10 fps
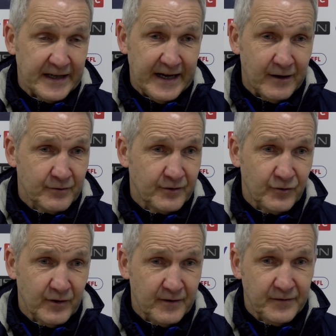now to
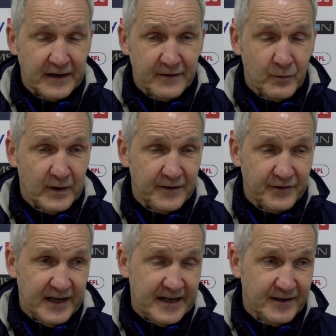try and think of a way of
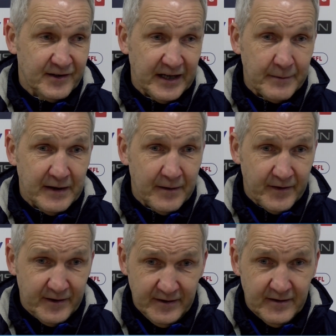setting the team up
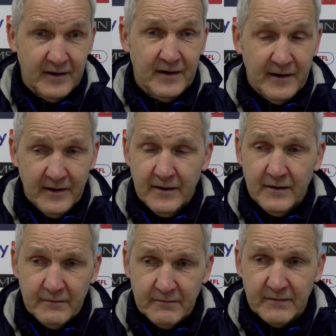that
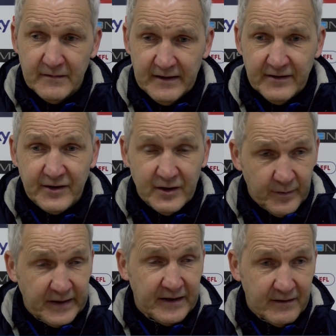is going to
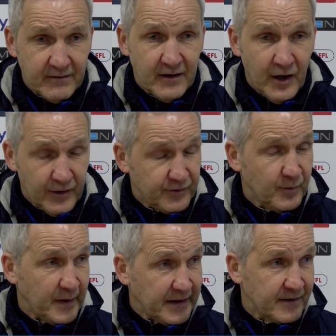be hard to
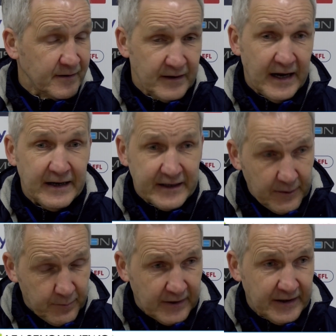beat,
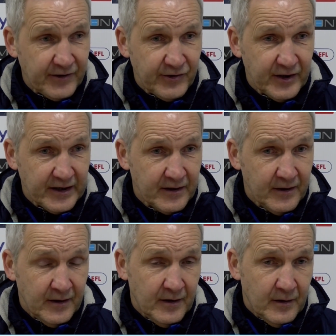keep a clean sheet.
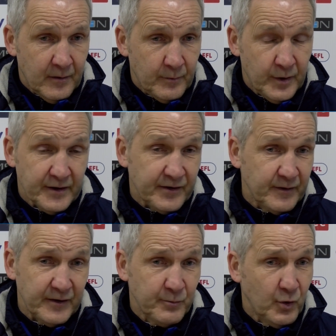But
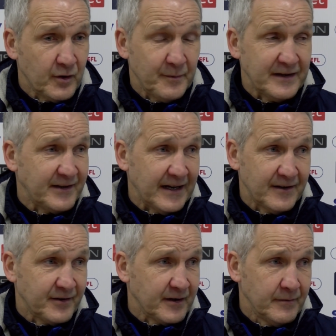it's more the
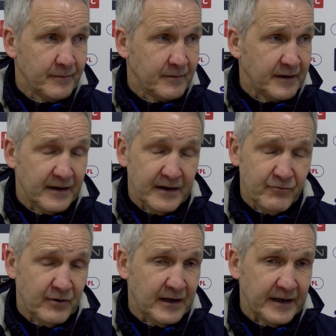mentality. It
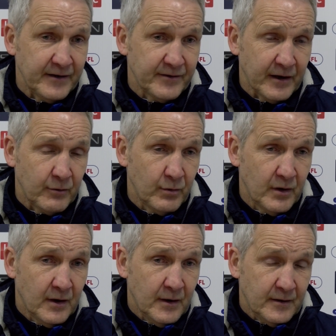really is. So
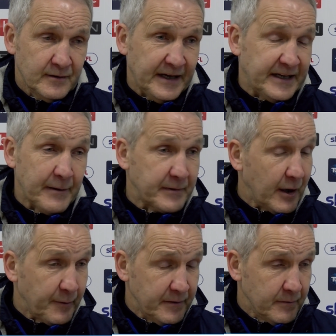they kept
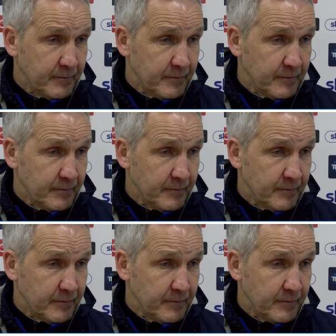going.